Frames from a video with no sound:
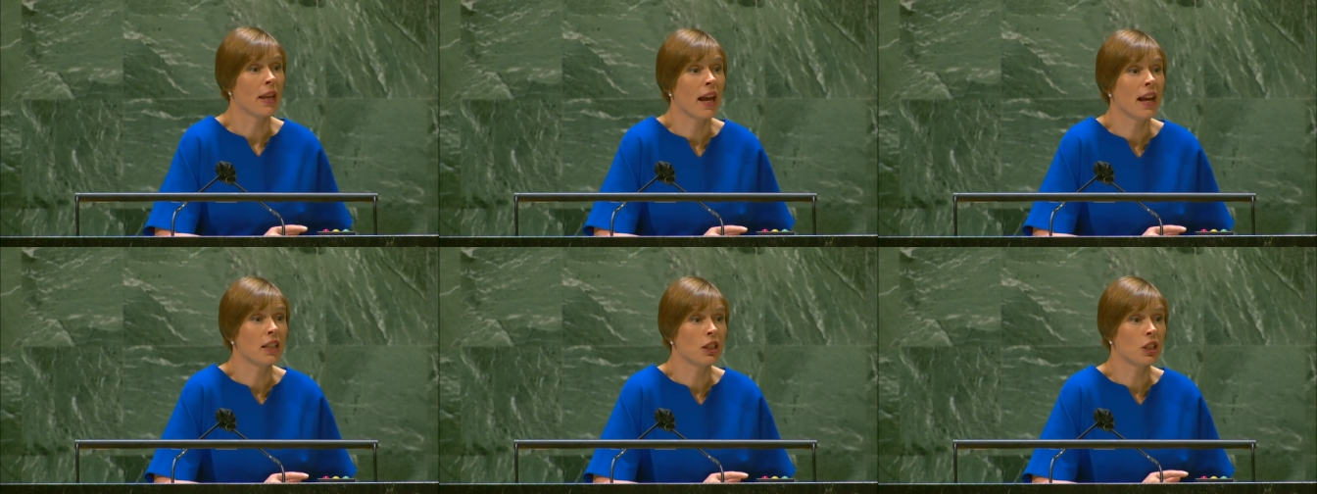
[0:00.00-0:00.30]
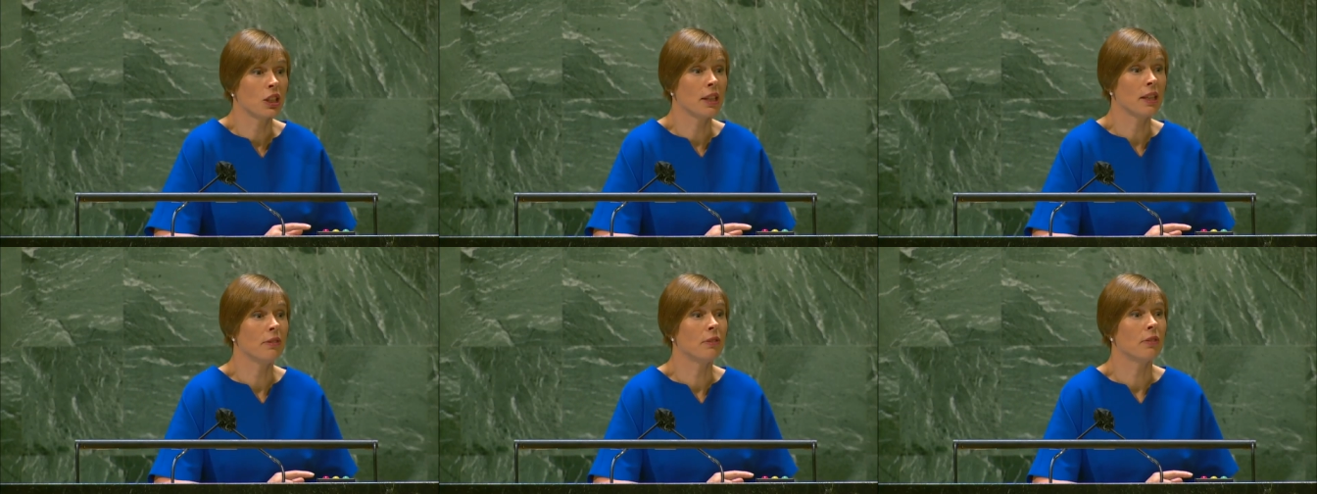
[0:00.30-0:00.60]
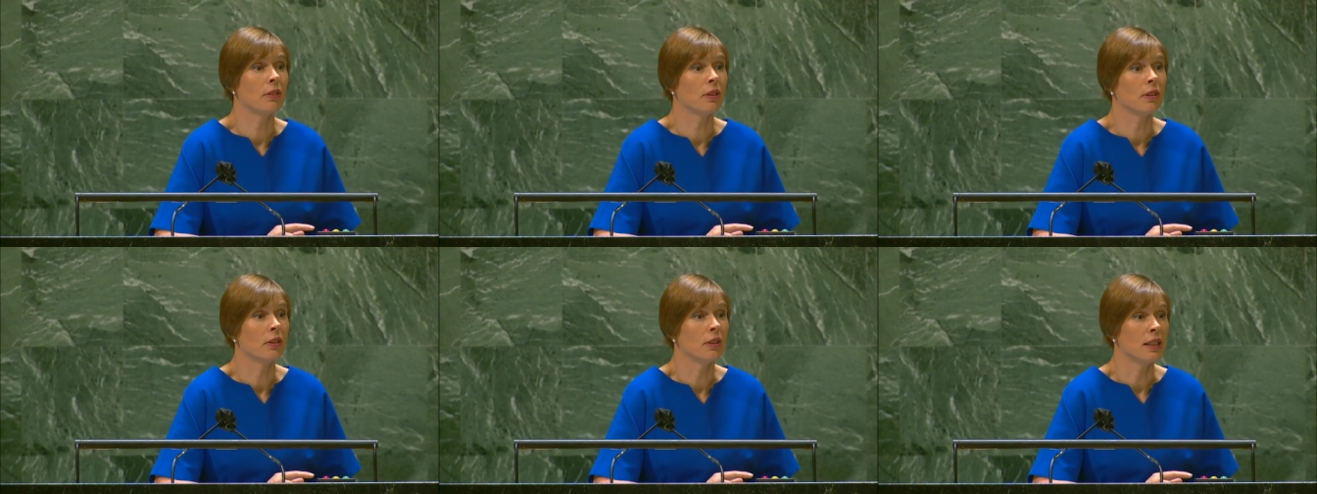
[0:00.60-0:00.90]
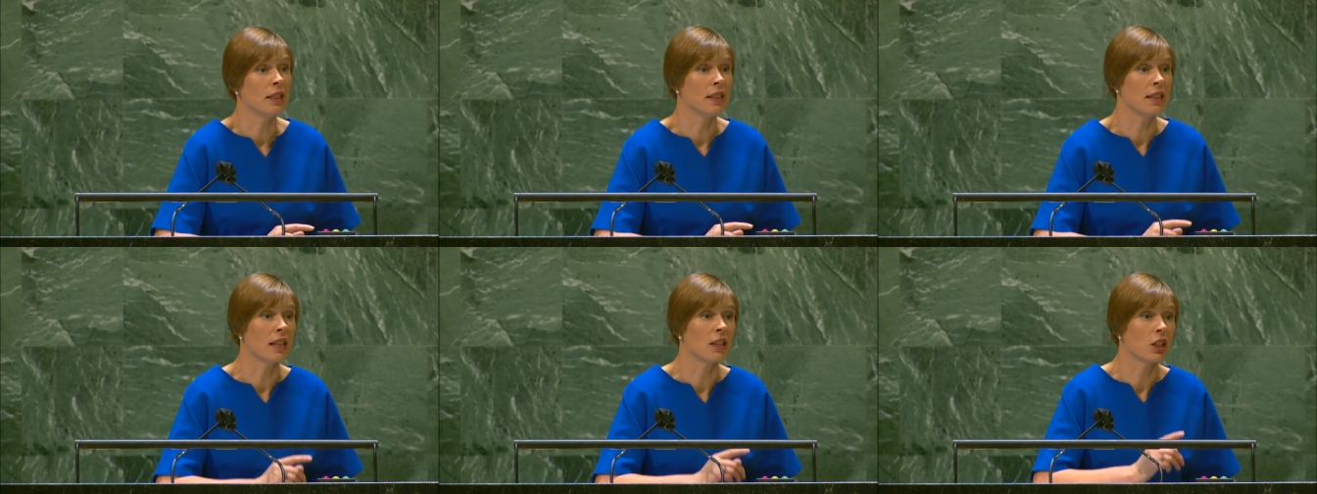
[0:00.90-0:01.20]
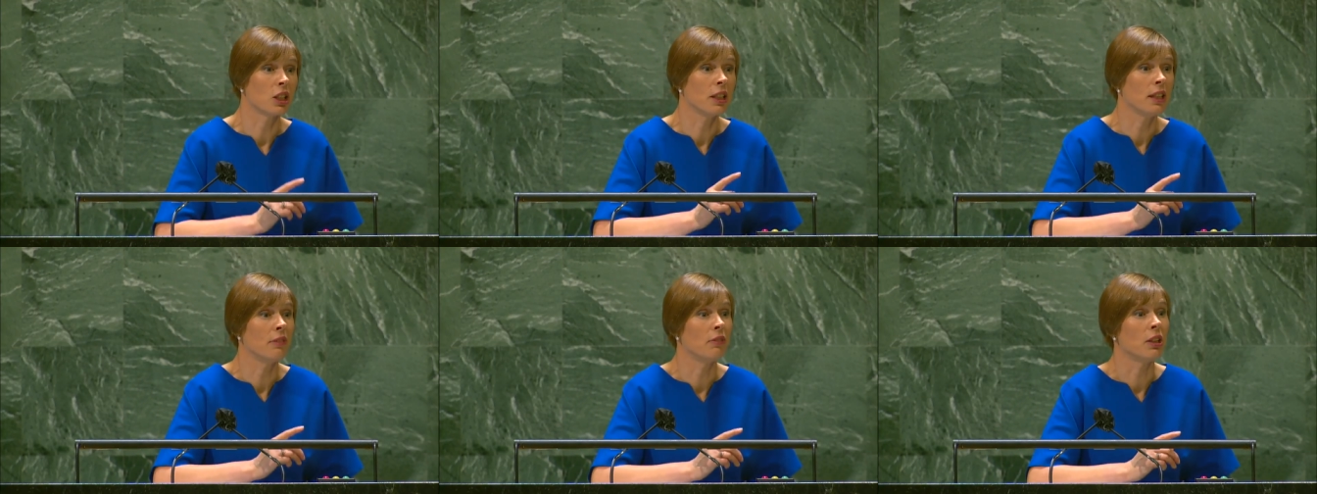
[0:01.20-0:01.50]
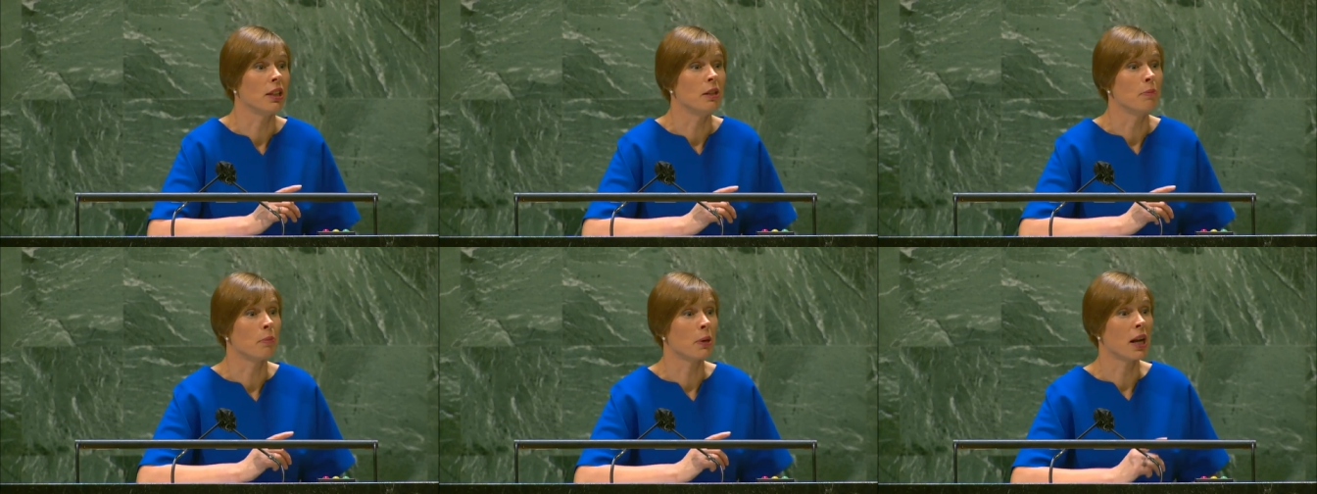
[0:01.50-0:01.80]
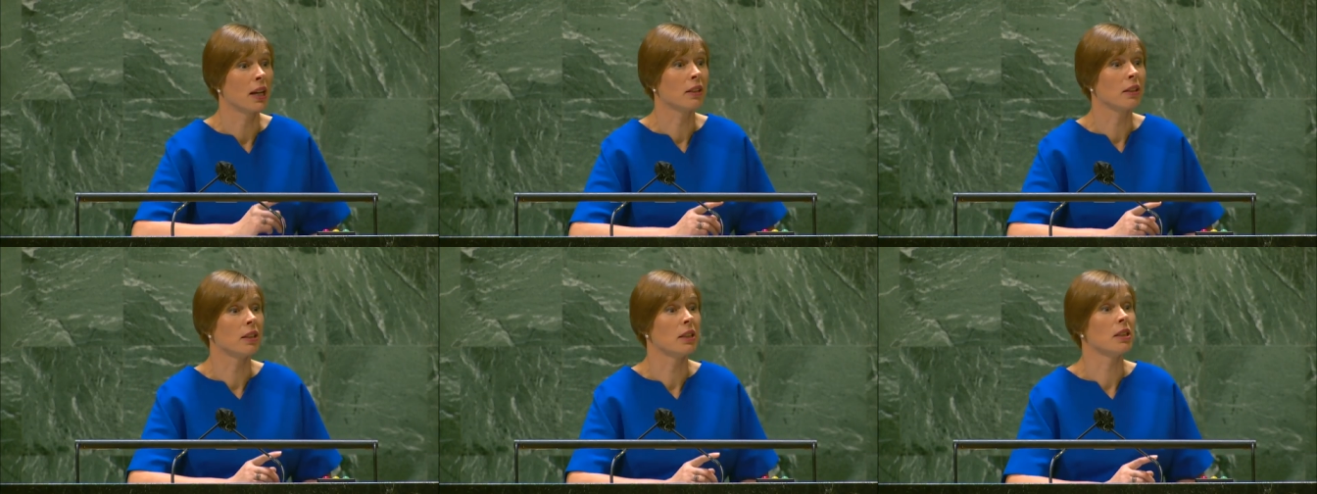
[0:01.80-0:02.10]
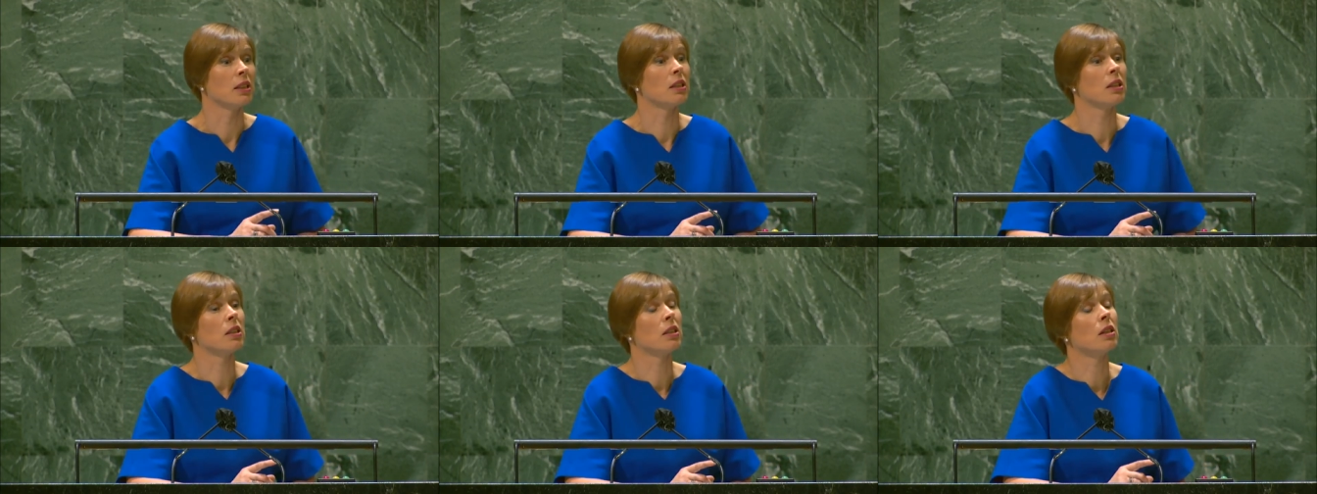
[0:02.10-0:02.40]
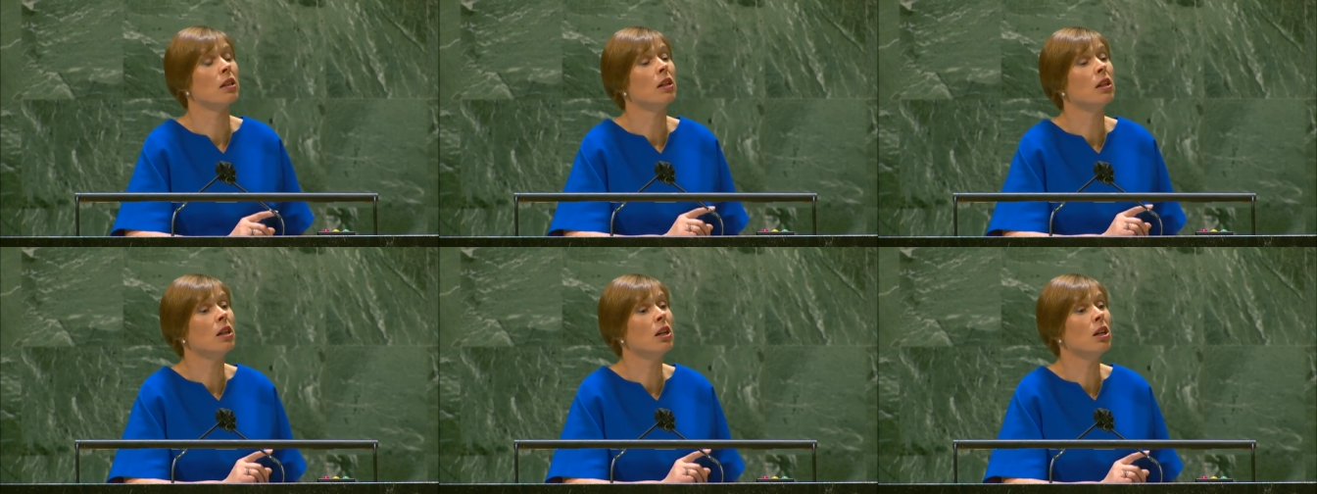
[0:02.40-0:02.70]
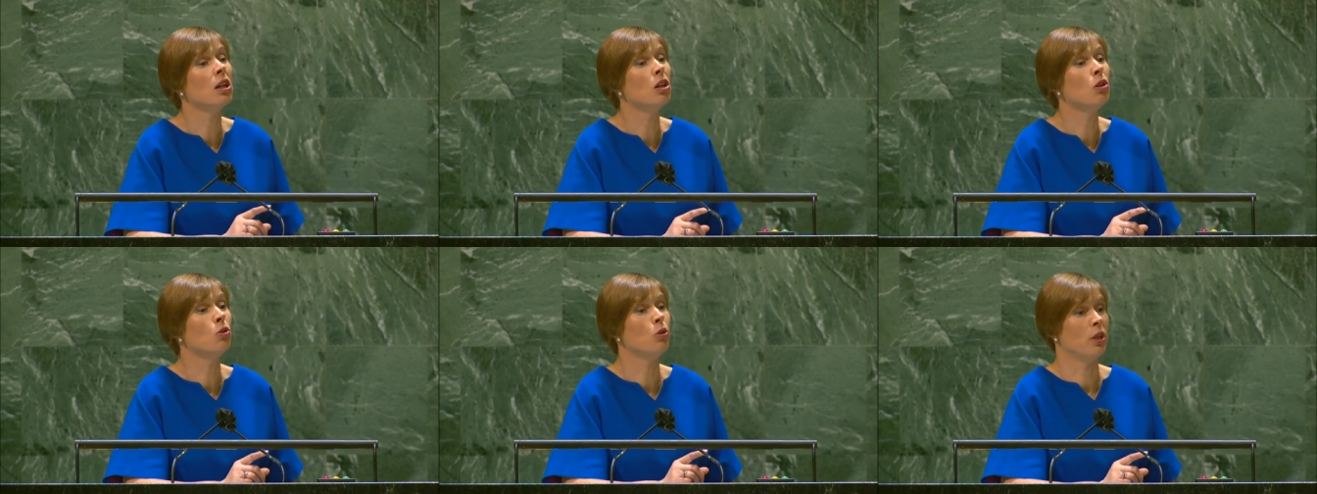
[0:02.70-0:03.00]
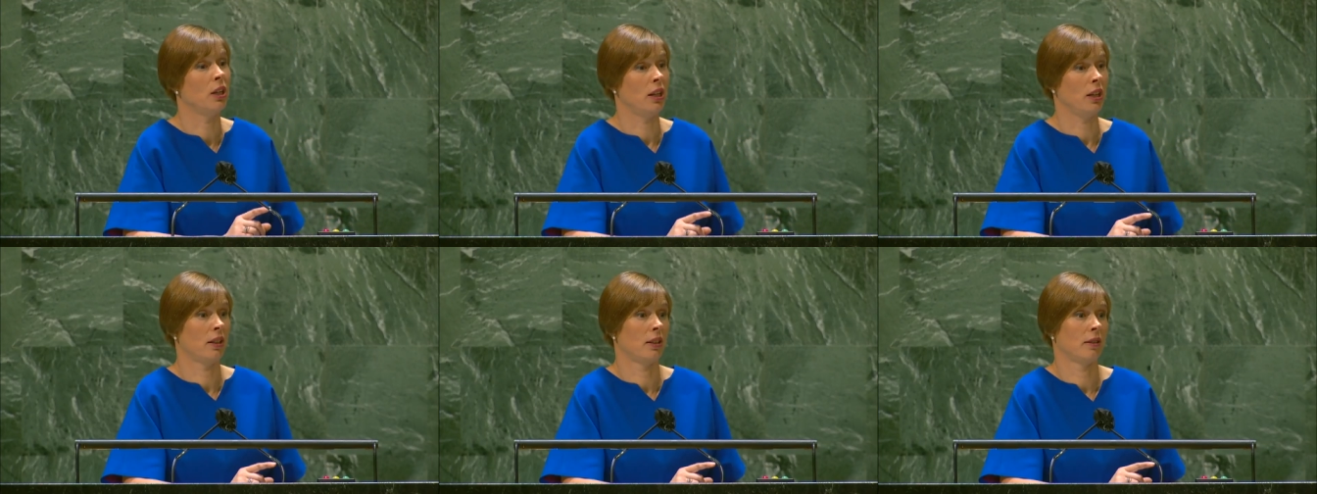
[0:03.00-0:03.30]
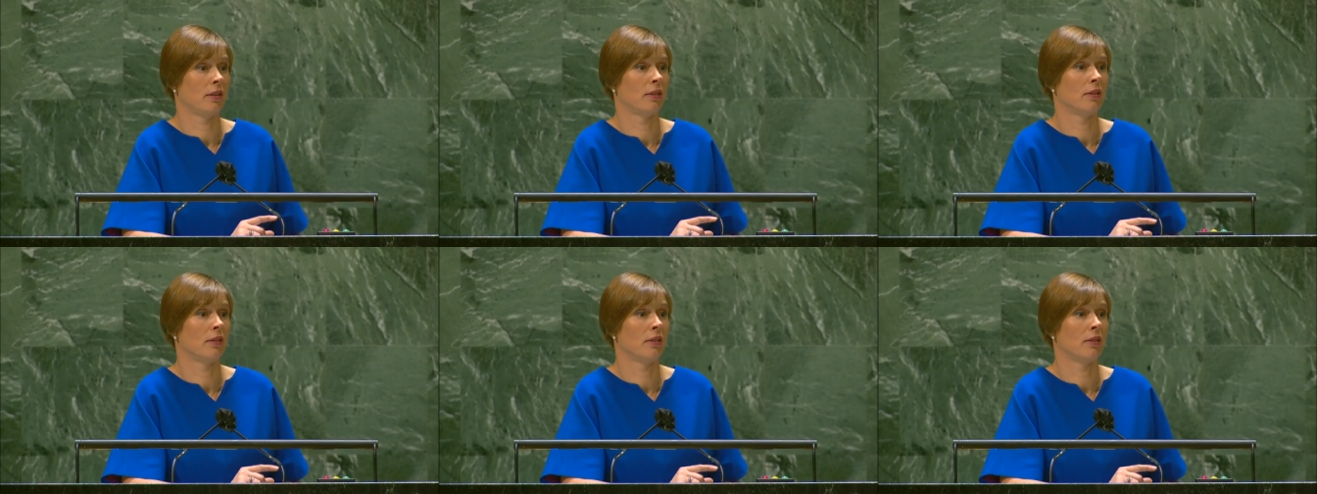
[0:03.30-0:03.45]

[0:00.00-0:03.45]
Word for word: achieved, is achieved in practice only